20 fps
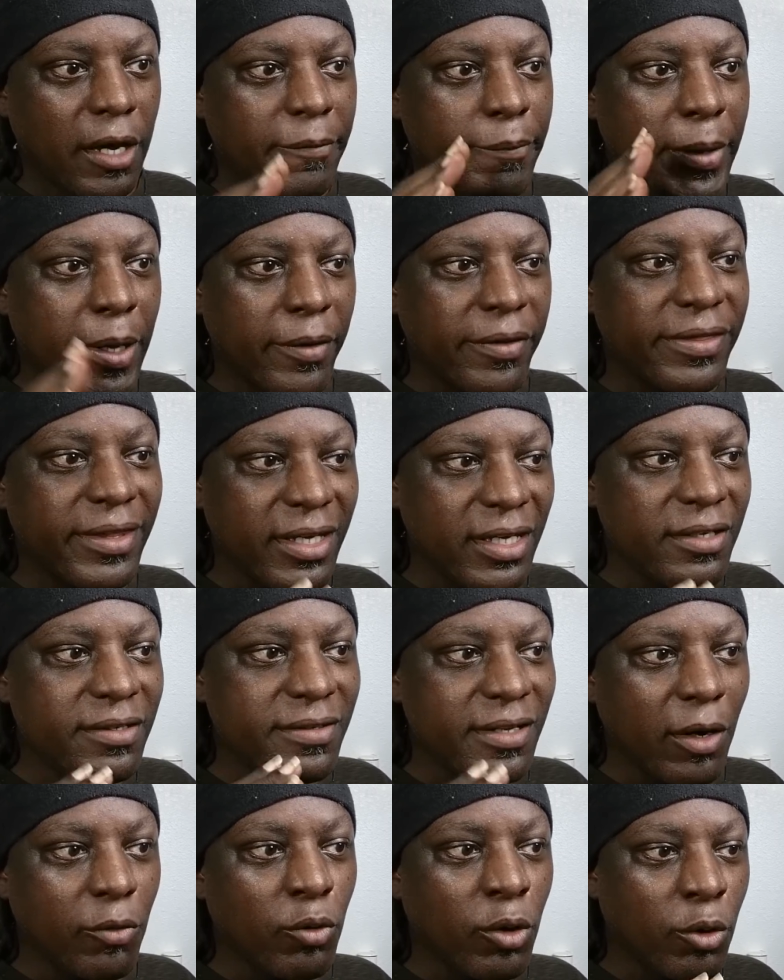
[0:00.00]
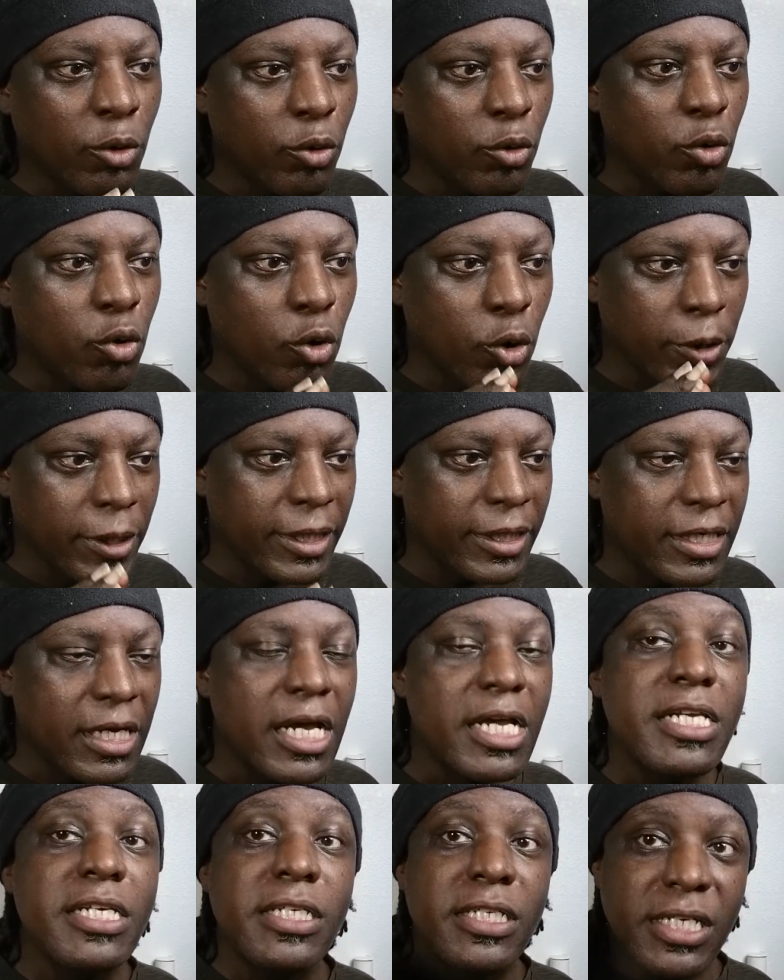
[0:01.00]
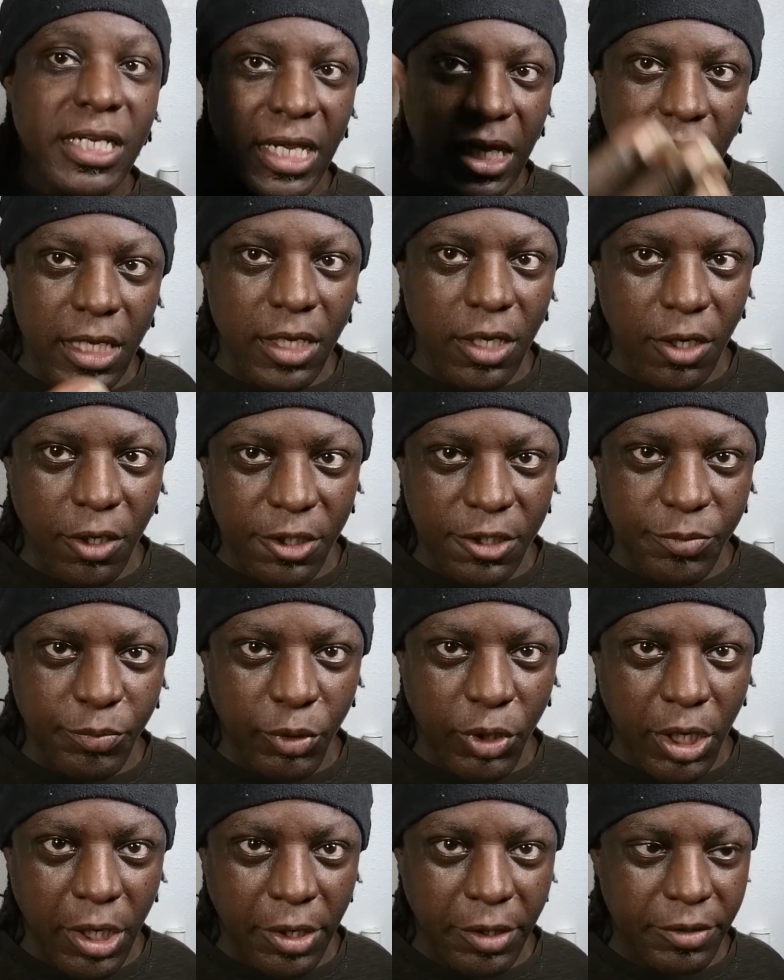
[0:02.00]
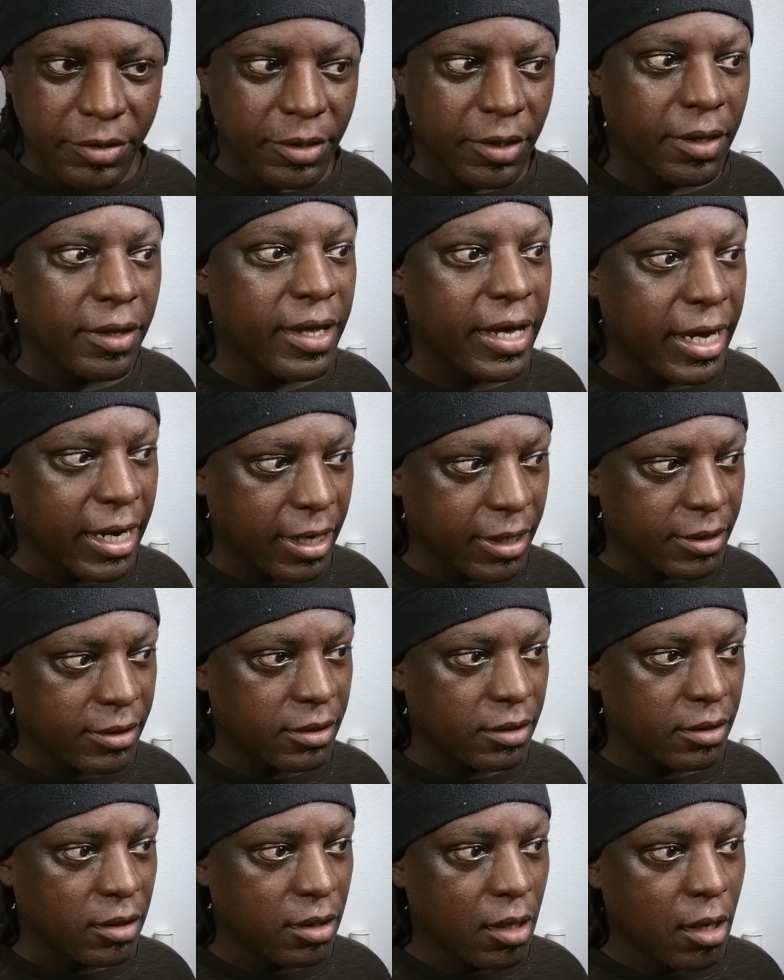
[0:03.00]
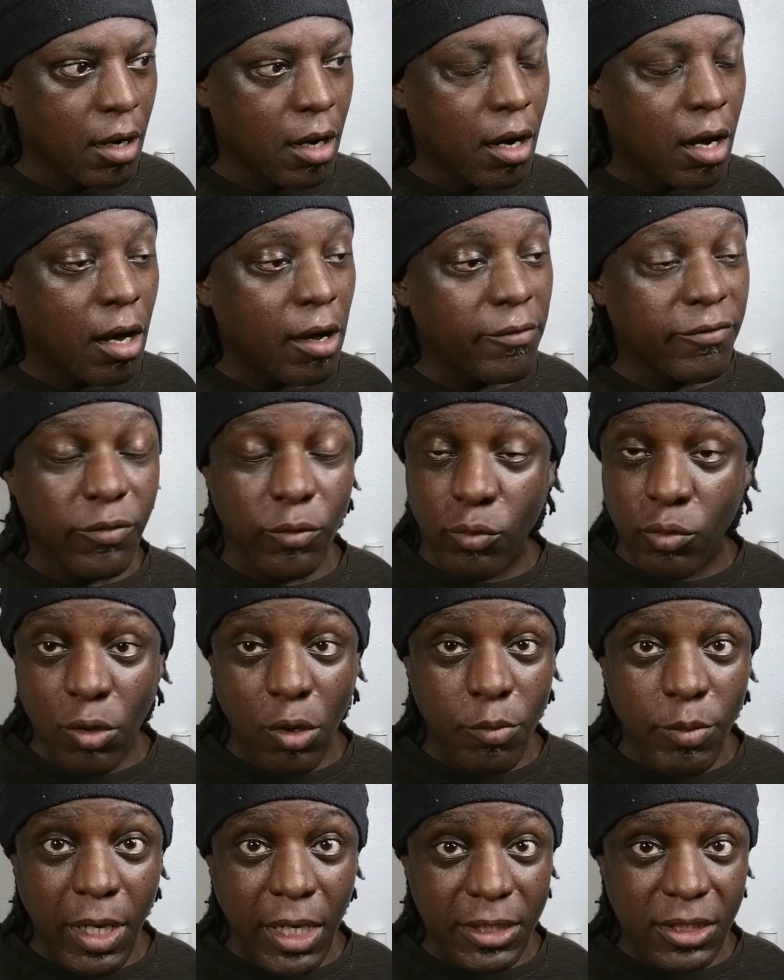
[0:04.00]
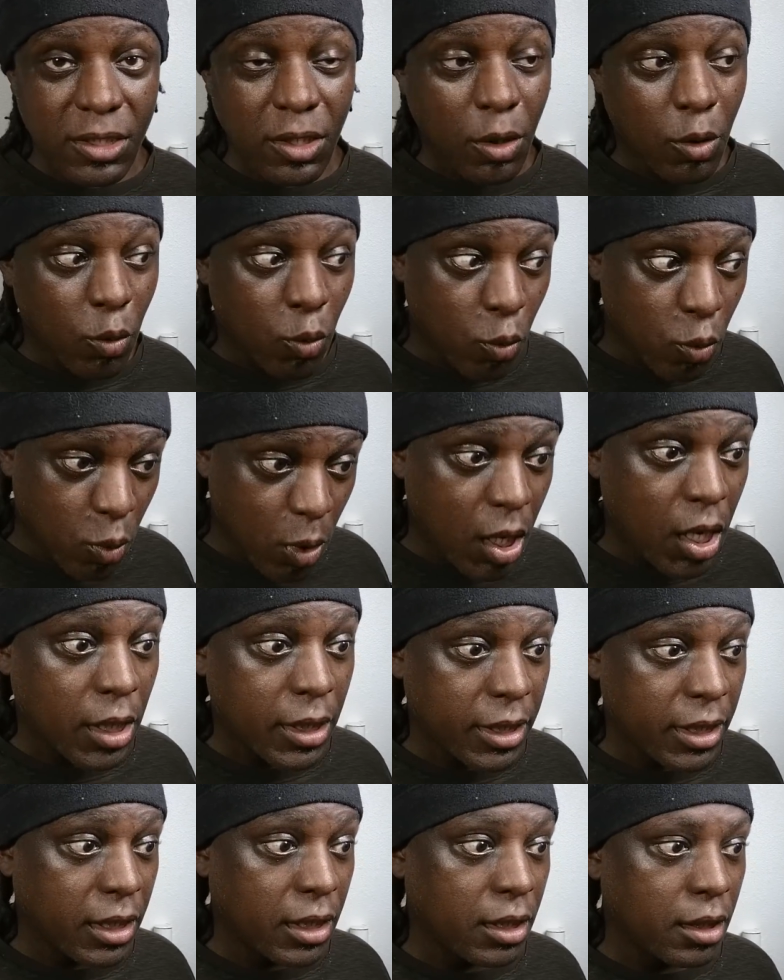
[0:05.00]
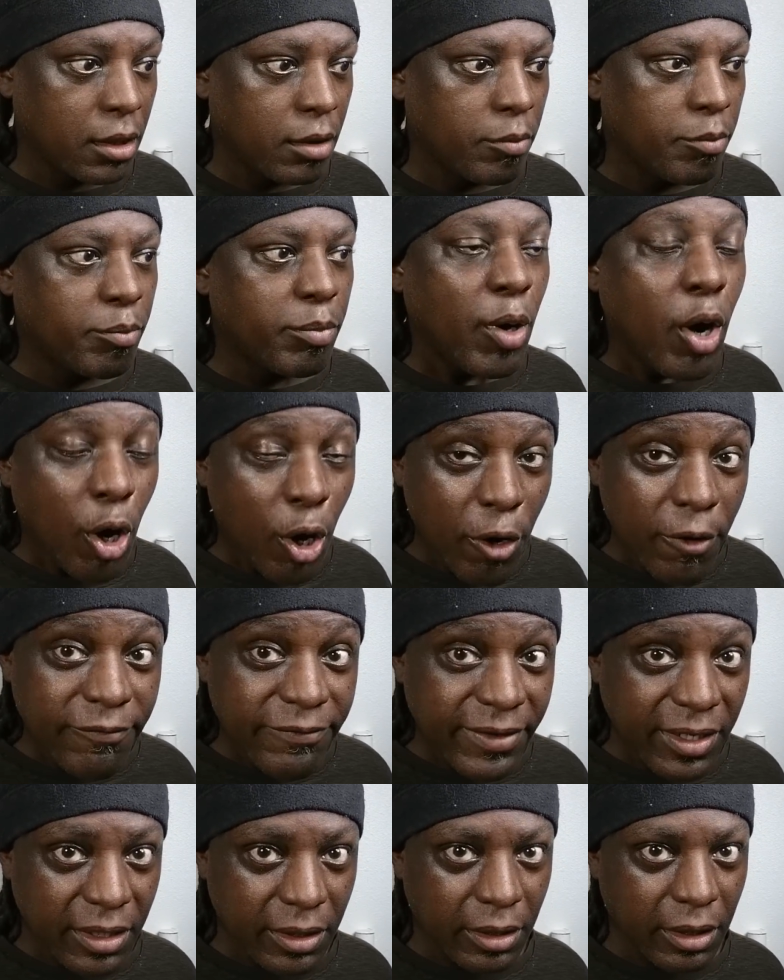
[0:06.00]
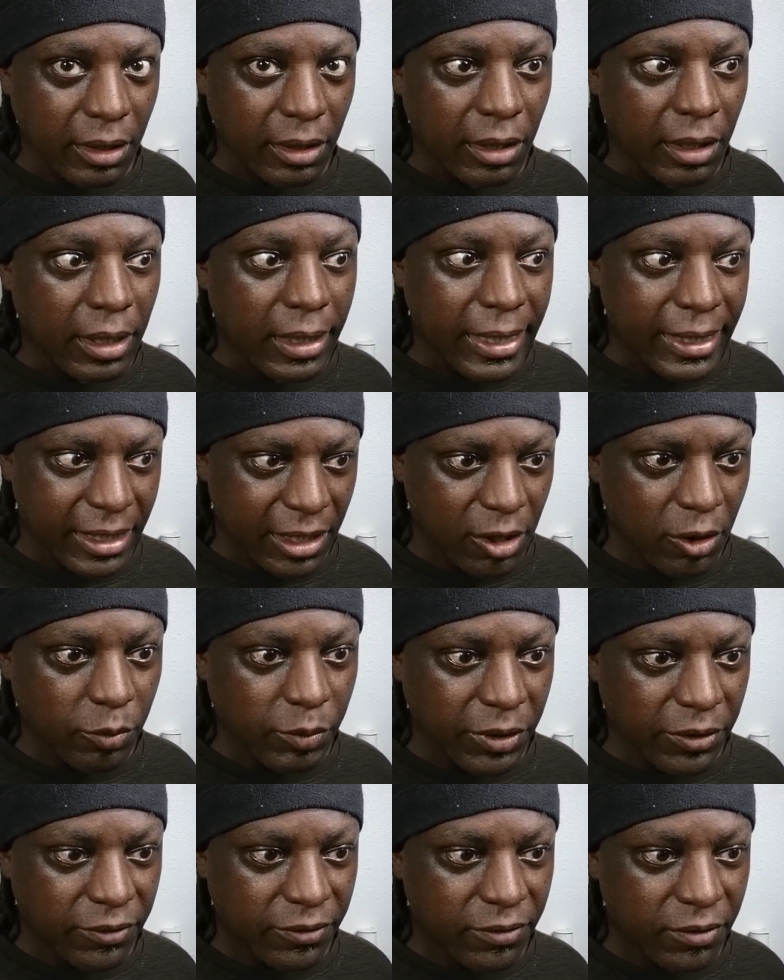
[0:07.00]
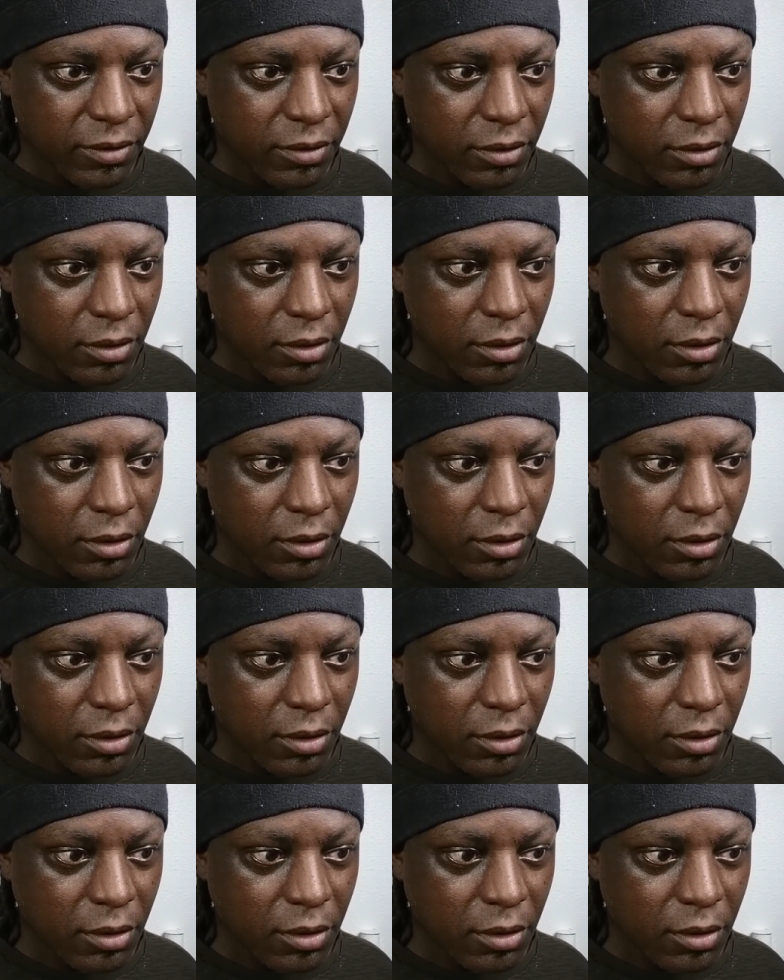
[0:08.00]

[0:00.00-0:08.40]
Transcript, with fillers: about things that were recorded 10 years prior to that of robots walking perfectly like humans.